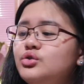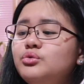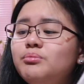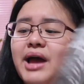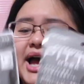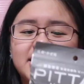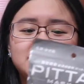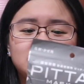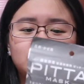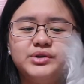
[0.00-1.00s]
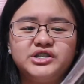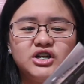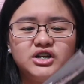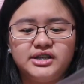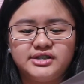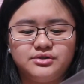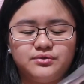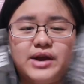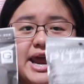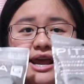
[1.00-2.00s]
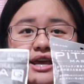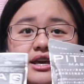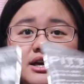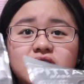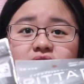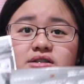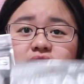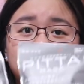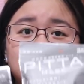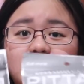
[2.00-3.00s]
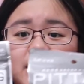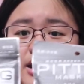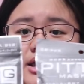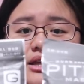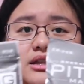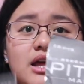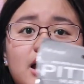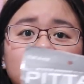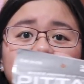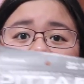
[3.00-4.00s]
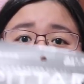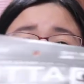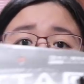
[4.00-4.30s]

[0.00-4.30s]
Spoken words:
masks, which is gray, and I know